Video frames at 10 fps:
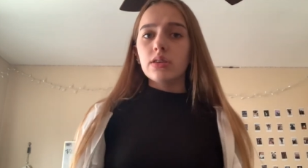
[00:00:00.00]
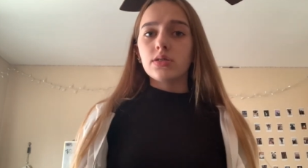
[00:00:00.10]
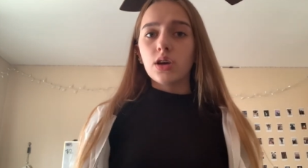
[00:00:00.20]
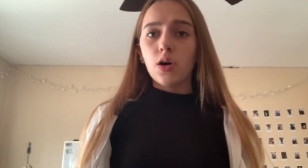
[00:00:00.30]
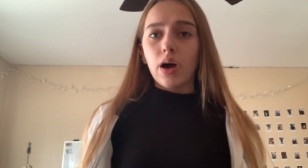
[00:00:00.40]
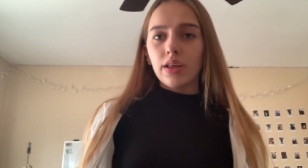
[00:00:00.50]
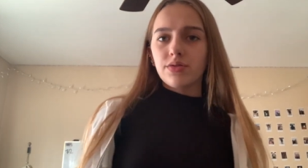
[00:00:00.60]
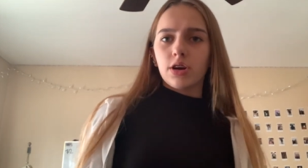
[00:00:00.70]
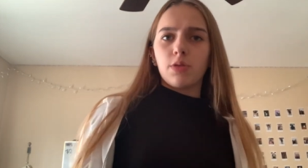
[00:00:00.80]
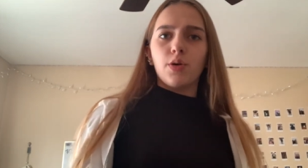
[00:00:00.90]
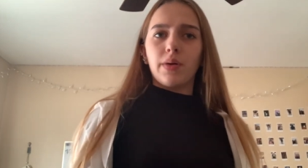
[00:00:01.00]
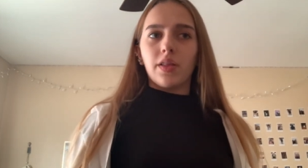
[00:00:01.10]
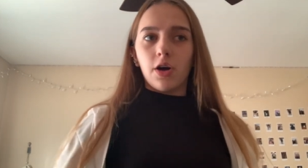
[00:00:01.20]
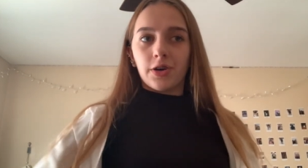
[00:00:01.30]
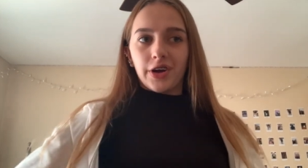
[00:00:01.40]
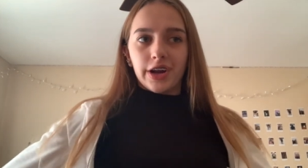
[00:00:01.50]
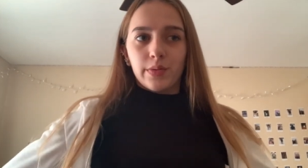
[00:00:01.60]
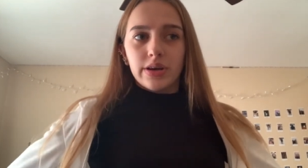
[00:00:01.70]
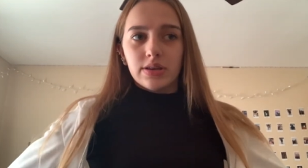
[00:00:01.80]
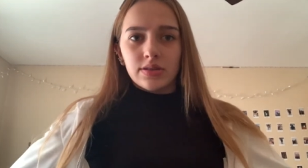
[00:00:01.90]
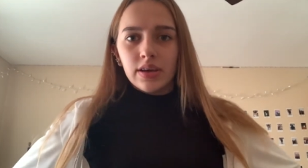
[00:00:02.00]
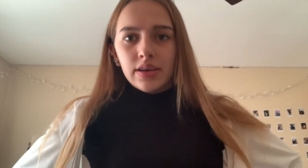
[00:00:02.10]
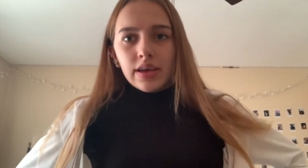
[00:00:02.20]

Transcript: So I left Turbo in my locker anyways.